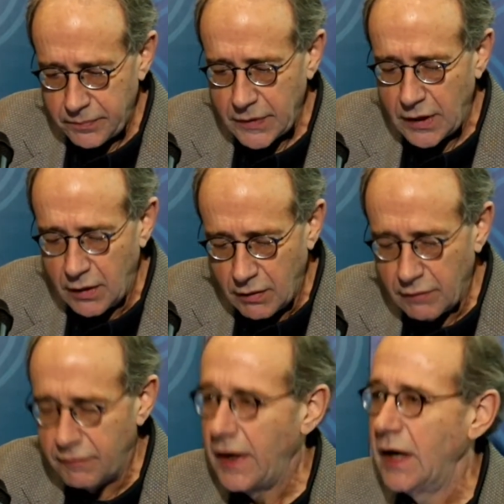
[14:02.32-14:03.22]
a lot
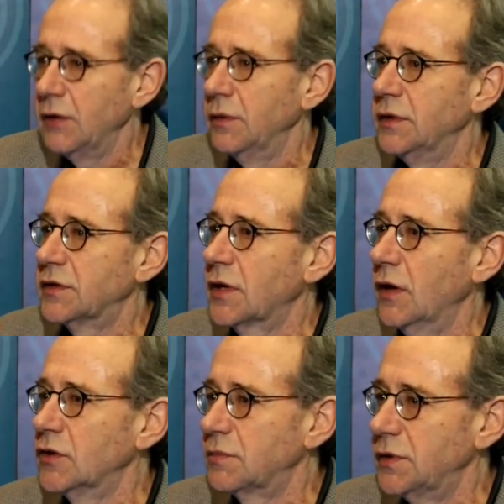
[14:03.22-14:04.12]
of value in this
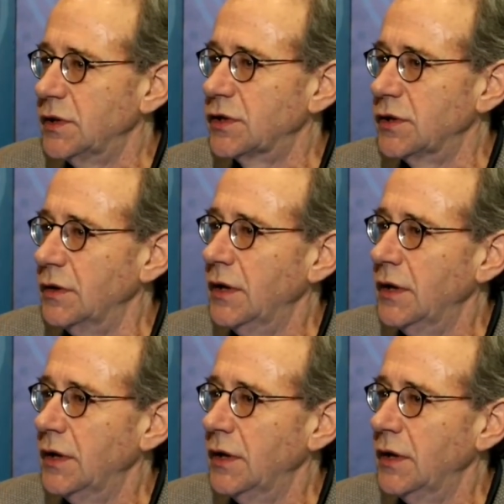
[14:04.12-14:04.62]
coach position.